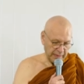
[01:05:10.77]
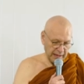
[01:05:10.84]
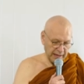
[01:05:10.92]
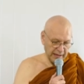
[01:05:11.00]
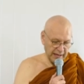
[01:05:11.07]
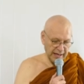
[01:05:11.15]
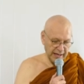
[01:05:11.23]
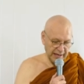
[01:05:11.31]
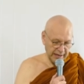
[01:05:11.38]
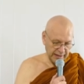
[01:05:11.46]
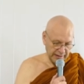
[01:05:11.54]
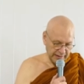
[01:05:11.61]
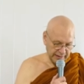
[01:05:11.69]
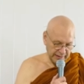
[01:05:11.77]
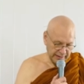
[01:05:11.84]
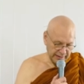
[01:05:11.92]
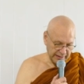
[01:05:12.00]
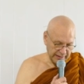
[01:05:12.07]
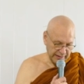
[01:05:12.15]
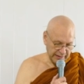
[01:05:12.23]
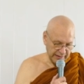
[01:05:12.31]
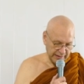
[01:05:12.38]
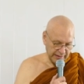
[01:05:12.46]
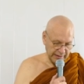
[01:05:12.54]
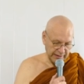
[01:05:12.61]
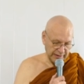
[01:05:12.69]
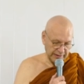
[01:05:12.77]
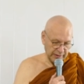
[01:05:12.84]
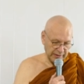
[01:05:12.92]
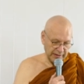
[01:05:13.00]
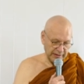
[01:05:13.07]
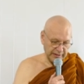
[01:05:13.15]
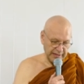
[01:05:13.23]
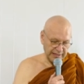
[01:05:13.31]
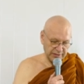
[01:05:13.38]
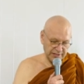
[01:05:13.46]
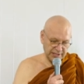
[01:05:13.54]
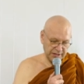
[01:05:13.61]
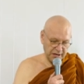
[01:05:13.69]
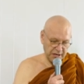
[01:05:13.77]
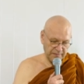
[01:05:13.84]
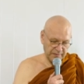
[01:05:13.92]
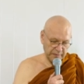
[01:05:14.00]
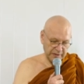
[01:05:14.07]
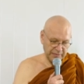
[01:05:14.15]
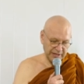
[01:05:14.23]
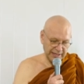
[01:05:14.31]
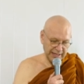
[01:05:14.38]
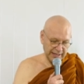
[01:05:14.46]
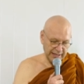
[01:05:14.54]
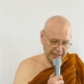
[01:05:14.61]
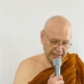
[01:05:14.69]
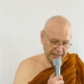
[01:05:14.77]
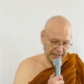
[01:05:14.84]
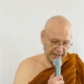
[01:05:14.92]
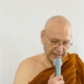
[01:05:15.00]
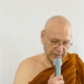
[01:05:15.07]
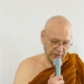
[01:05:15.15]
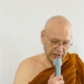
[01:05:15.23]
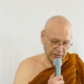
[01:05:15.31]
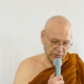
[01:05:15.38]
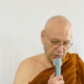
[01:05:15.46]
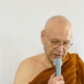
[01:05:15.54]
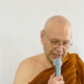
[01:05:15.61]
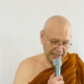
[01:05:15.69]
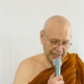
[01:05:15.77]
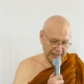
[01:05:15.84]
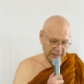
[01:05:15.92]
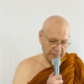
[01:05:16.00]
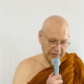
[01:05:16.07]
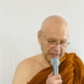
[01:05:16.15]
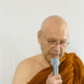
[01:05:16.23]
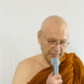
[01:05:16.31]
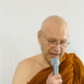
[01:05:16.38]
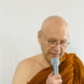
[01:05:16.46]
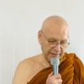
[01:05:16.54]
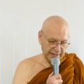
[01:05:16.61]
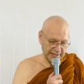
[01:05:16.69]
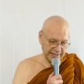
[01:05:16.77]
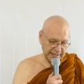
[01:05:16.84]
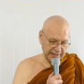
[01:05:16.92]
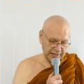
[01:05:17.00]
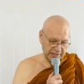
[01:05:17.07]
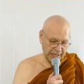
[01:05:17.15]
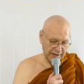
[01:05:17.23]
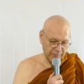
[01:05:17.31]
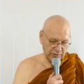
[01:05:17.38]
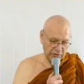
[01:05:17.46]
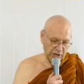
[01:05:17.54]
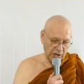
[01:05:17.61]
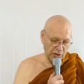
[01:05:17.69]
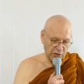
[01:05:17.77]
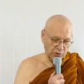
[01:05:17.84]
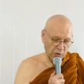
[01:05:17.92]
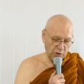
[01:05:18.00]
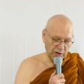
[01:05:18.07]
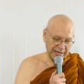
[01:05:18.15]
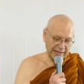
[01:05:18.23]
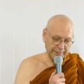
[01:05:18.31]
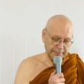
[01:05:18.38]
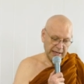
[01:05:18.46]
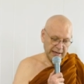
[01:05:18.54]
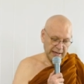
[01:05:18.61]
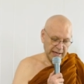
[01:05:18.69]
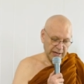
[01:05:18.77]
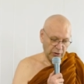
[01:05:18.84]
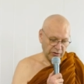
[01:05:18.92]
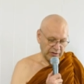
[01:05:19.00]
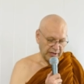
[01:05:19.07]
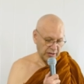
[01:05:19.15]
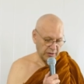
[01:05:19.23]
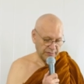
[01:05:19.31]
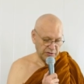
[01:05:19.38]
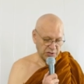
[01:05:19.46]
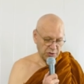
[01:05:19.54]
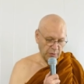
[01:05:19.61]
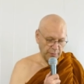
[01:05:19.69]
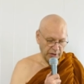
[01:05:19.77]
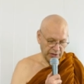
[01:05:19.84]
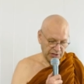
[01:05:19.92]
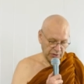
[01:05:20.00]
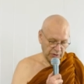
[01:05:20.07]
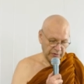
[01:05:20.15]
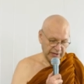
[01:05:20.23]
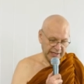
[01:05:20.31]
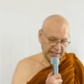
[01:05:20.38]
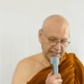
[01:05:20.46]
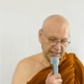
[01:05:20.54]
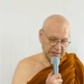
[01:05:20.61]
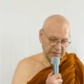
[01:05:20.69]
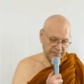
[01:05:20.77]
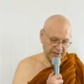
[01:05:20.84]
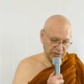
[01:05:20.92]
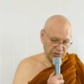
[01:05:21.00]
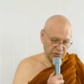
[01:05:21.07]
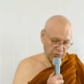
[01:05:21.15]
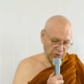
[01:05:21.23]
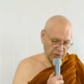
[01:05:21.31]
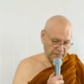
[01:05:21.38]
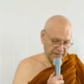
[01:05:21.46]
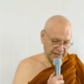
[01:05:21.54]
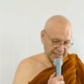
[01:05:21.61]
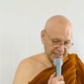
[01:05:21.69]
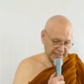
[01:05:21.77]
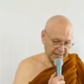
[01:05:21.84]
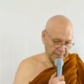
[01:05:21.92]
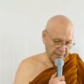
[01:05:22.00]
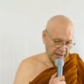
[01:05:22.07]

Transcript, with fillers: uh, so let's just start from the beginning, yeah, and then we can talk a little bit about this. And so I would talk not kind of so much on each individual of these uh,